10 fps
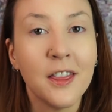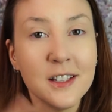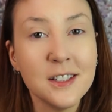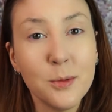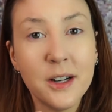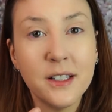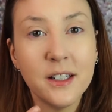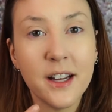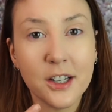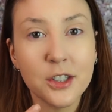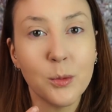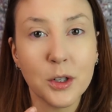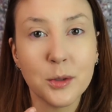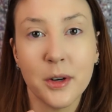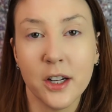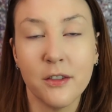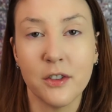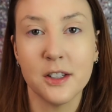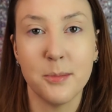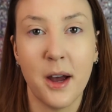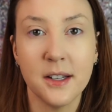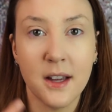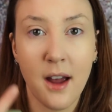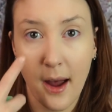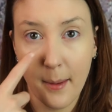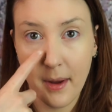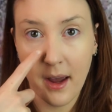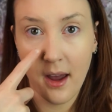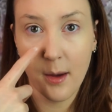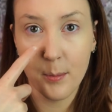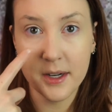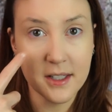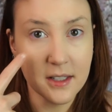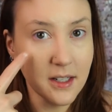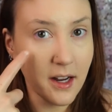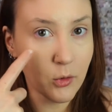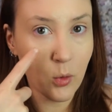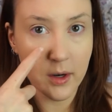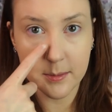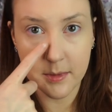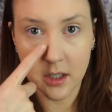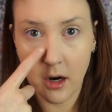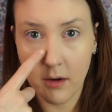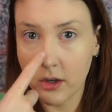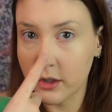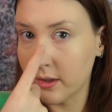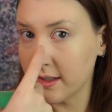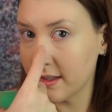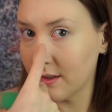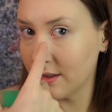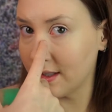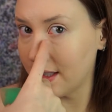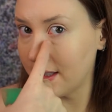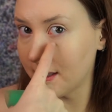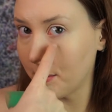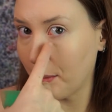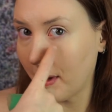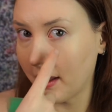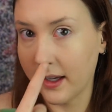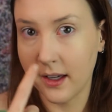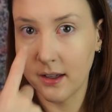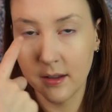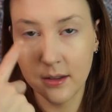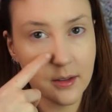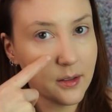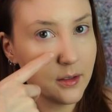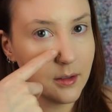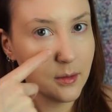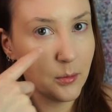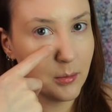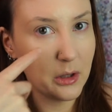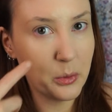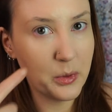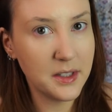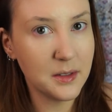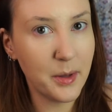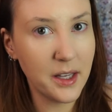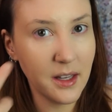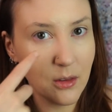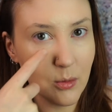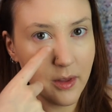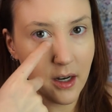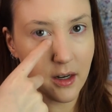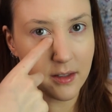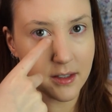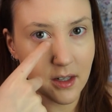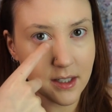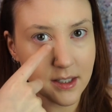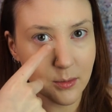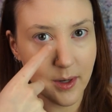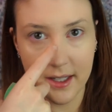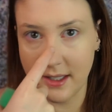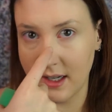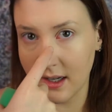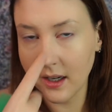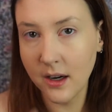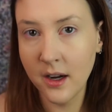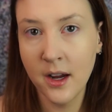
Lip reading: This one actually worked pretty good for the spot, but it doesn't have quite as much coverage. You can still see some of my like blueness peeking through there, the darkness right in here.